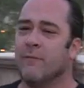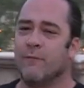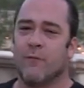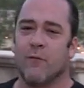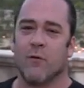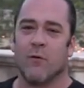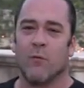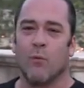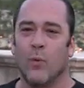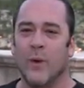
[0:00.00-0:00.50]

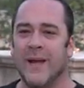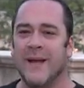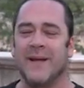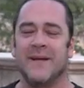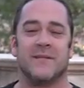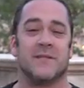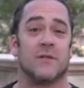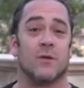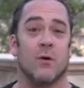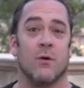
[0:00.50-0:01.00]
for
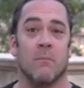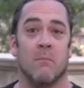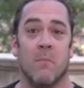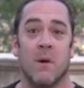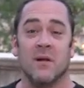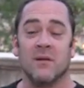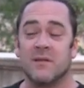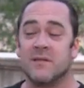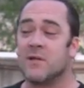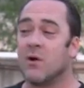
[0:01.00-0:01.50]
weeks or
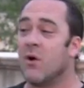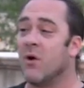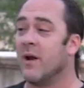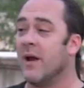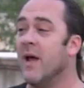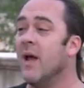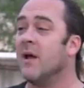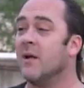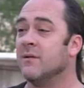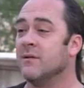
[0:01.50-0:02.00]
months
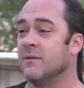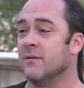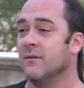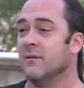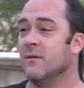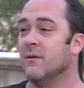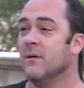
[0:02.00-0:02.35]
on end.